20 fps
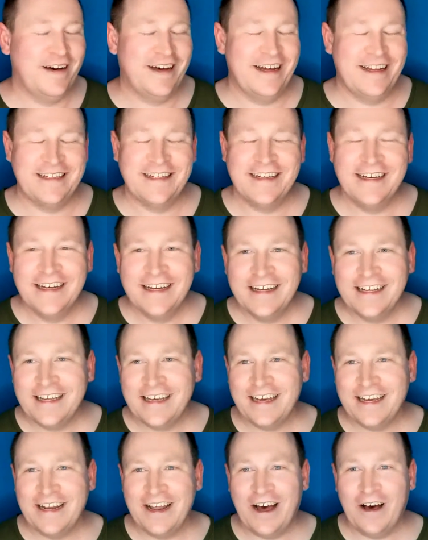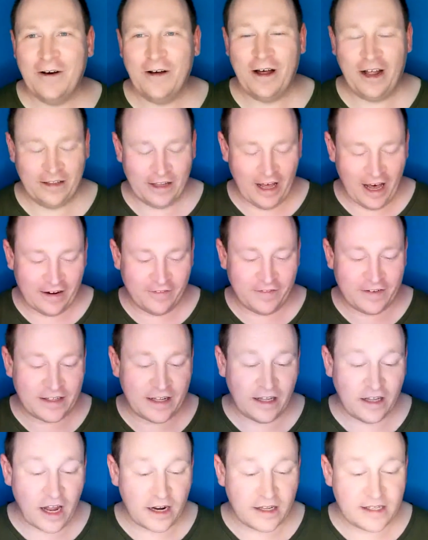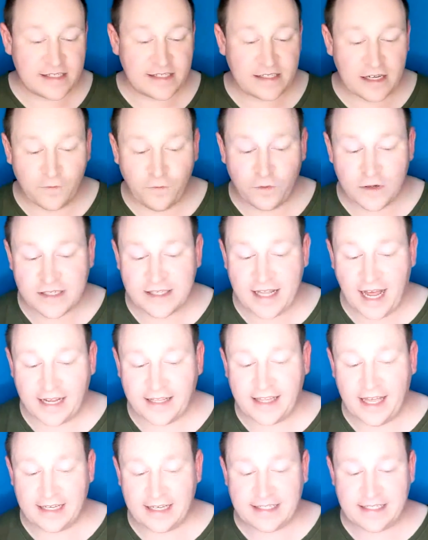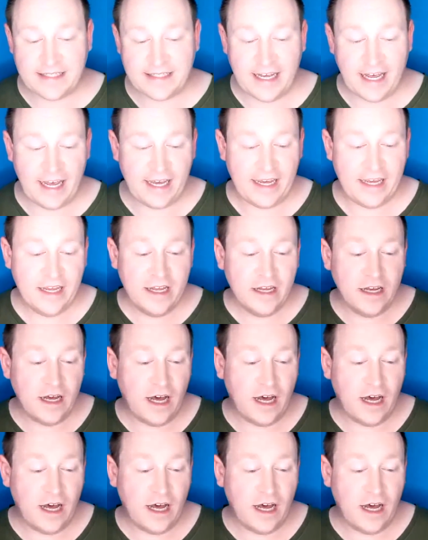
but you know, a lot of it, a lot of the stuff was like that today.